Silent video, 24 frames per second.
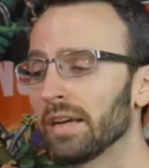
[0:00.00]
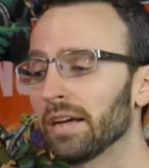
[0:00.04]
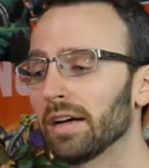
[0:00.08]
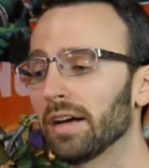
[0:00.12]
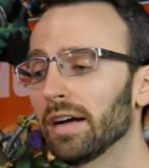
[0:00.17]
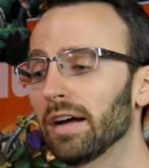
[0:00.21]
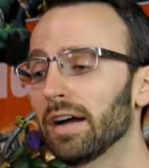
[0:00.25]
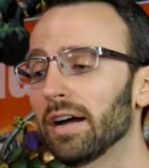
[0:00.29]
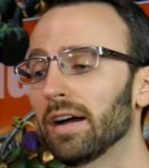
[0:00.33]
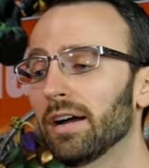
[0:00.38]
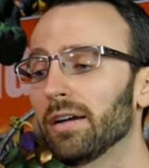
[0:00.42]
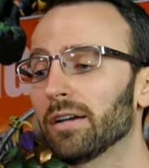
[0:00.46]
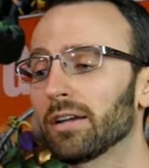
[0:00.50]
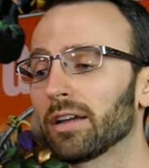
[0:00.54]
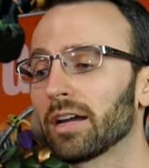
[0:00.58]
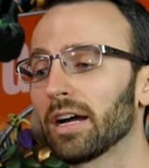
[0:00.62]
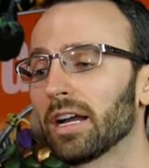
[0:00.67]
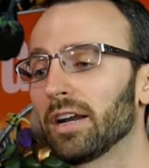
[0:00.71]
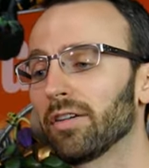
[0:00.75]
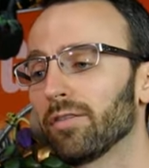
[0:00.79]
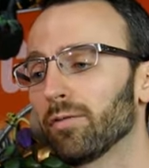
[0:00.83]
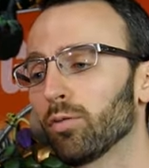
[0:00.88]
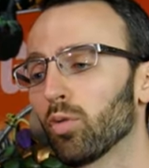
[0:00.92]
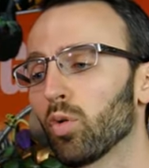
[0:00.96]

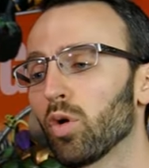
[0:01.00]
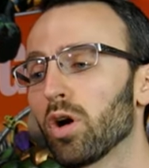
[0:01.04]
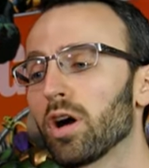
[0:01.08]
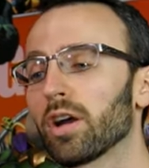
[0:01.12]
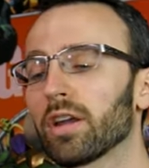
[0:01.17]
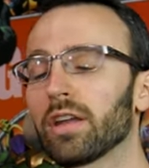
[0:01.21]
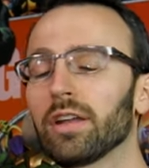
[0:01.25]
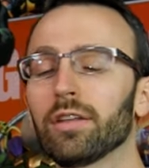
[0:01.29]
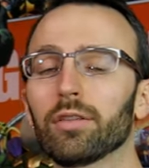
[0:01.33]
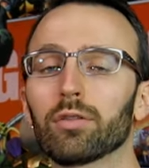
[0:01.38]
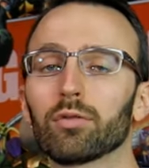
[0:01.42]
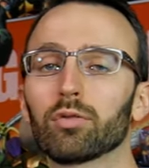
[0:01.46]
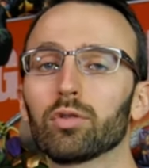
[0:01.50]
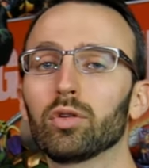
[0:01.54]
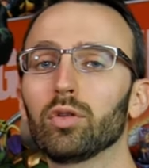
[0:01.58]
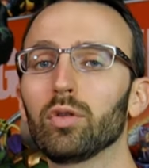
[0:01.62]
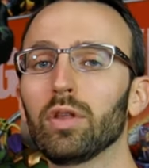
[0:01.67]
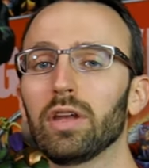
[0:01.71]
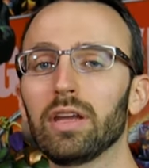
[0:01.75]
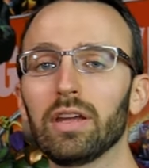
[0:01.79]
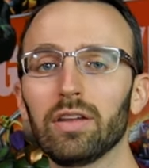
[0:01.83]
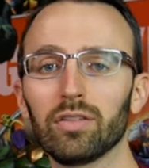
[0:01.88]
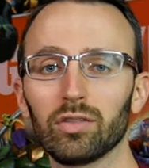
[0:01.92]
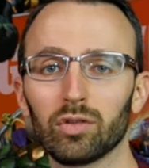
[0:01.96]
kind of walking through
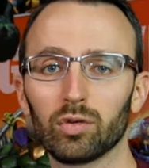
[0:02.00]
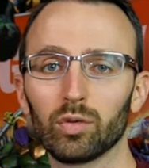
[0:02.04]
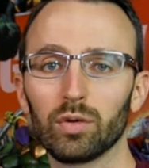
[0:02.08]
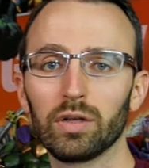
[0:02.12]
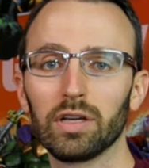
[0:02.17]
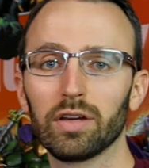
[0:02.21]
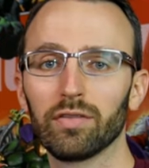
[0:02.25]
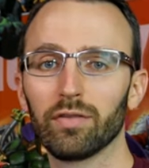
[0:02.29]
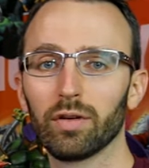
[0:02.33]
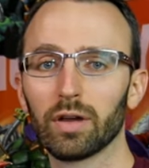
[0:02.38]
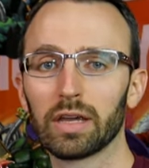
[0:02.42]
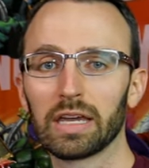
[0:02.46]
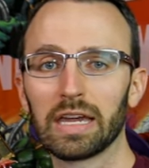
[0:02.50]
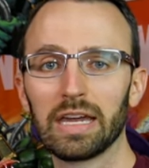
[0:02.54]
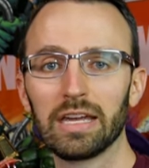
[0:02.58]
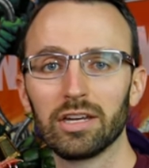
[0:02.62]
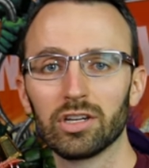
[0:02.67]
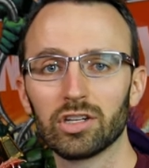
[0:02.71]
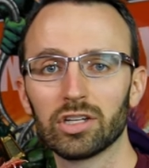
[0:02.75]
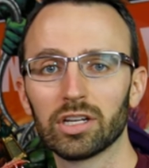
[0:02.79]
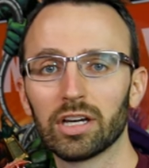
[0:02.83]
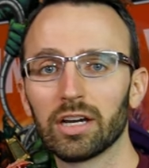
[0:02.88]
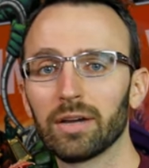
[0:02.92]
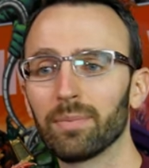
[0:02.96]
the history of a
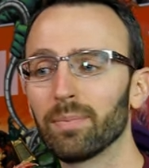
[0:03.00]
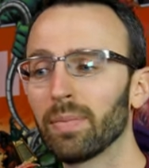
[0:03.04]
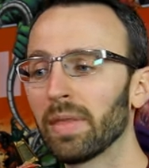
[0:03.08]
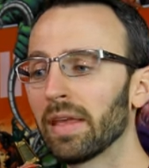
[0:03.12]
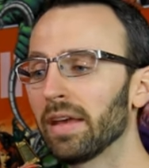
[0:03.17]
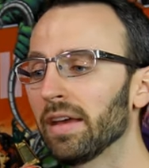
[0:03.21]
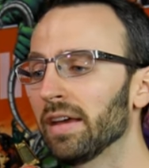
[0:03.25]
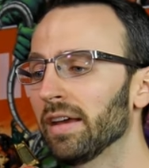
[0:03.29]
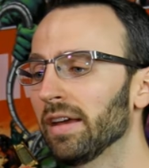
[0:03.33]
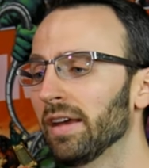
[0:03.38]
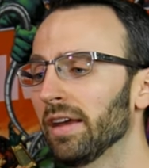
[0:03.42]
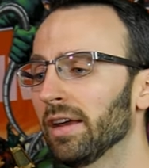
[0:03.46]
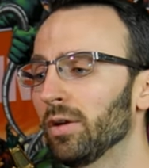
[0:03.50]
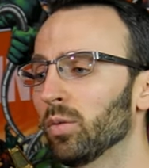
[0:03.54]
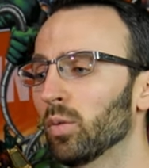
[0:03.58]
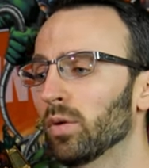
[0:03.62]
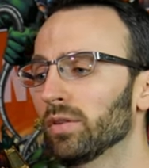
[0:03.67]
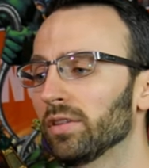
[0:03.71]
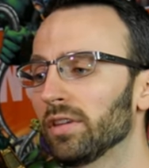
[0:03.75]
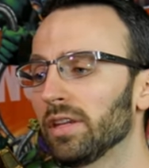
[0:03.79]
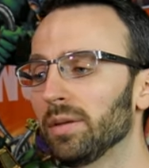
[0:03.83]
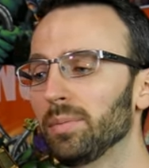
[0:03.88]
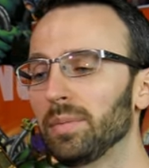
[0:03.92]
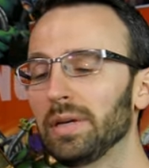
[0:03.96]
geisha and
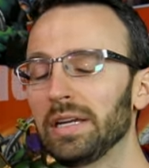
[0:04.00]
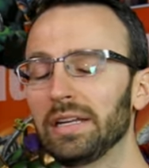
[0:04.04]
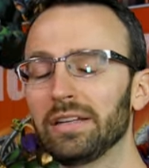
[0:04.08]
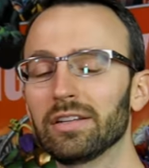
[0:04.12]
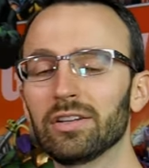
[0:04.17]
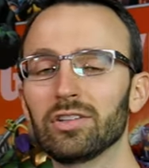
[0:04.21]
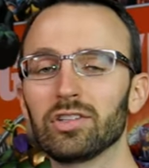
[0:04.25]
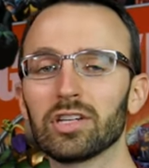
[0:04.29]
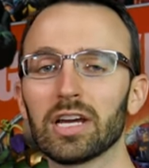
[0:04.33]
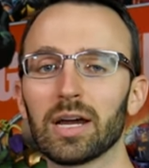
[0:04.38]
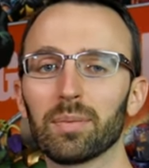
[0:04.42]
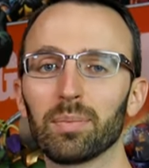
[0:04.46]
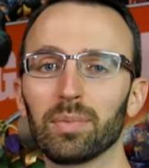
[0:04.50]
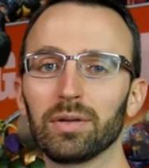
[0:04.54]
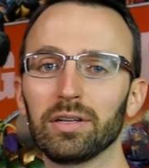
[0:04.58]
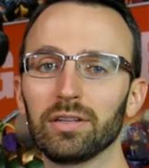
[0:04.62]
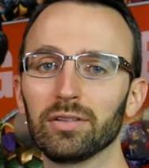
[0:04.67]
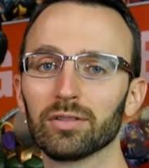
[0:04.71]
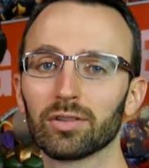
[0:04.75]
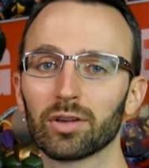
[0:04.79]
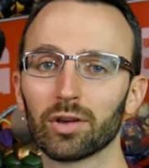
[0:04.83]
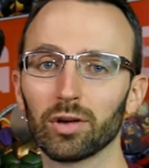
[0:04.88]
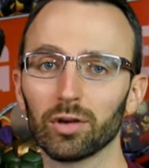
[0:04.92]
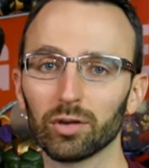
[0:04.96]
what they mean to
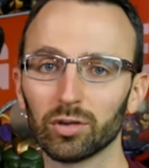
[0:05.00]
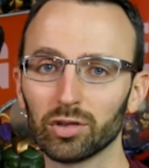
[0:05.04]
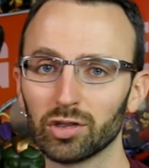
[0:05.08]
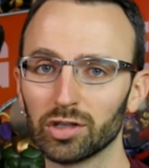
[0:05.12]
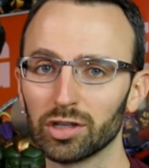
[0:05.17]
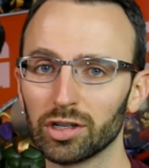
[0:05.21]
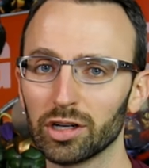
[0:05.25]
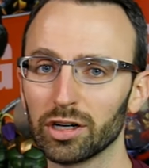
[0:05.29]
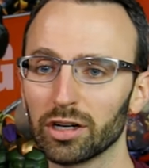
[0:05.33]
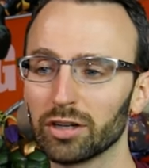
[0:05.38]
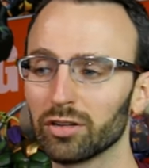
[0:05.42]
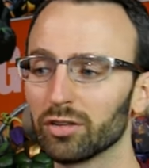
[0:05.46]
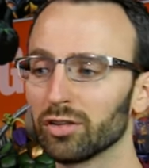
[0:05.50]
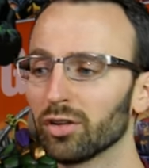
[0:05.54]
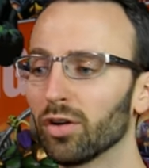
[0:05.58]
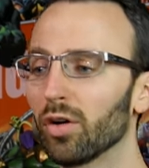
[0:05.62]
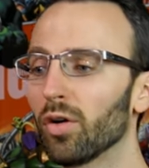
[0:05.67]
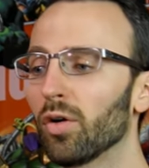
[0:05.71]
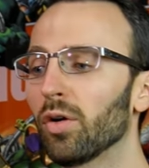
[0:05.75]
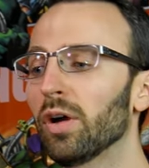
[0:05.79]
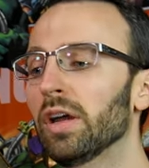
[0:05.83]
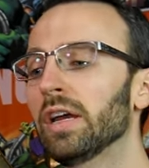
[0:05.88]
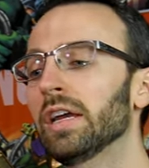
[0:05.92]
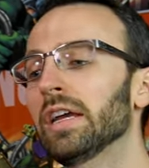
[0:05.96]
Japanese culture.
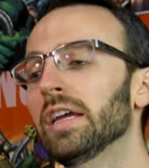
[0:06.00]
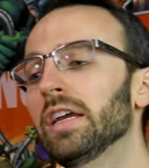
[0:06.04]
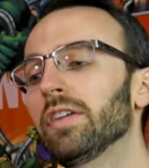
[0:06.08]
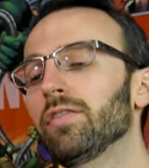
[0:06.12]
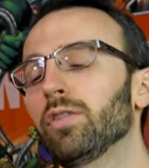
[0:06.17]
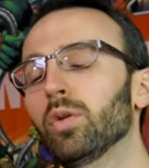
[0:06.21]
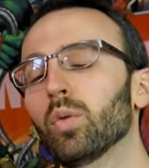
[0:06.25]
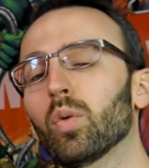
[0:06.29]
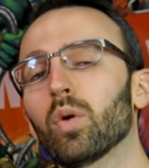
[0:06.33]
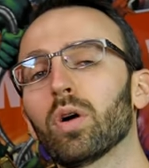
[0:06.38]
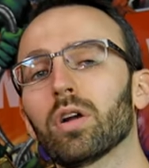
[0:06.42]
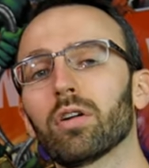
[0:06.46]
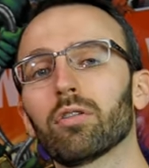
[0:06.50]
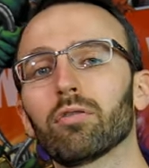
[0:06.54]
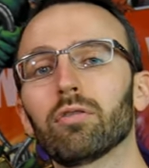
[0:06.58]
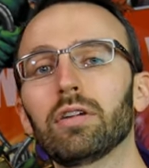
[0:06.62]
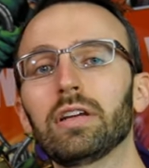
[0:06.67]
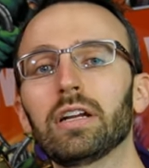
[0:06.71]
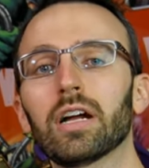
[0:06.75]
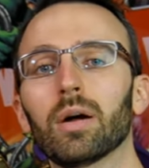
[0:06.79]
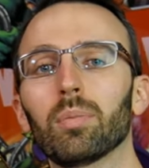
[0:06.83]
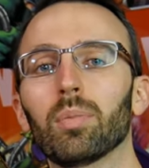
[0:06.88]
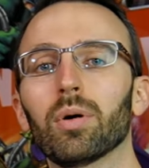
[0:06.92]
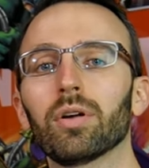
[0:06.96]
So if you want to
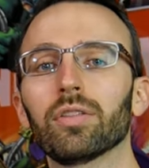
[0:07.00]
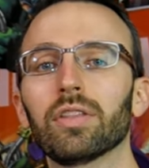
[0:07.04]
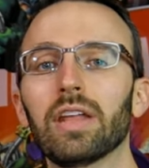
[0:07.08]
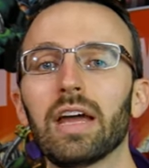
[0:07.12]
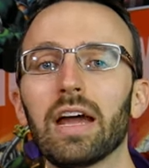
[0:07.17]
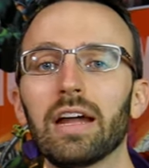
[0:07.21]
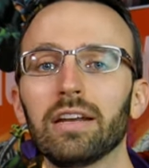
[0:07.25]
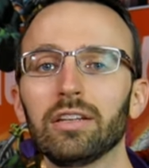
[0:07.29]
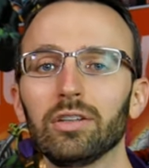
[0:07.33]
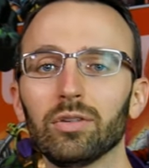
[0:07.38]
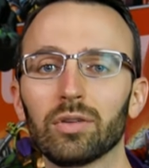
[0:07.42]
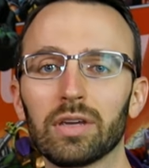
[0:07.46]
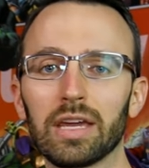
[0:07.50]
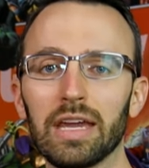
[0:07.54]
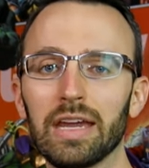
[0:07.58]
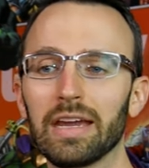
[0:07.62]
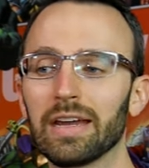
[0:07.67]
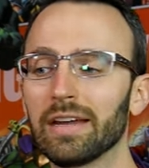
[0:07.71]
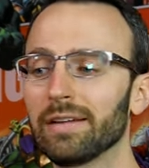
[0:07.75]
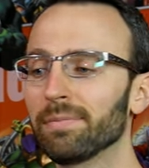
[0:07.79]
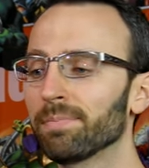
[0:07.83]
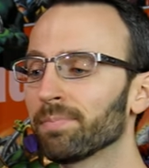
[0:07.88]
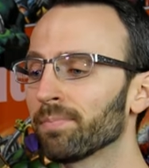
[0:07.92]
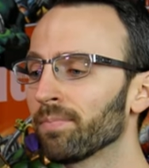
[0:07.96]
read up on that, you
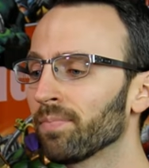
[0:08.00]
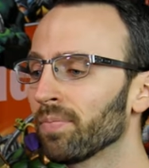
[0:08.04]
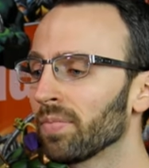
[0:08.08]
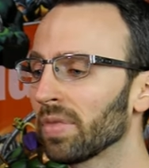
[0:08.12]
can.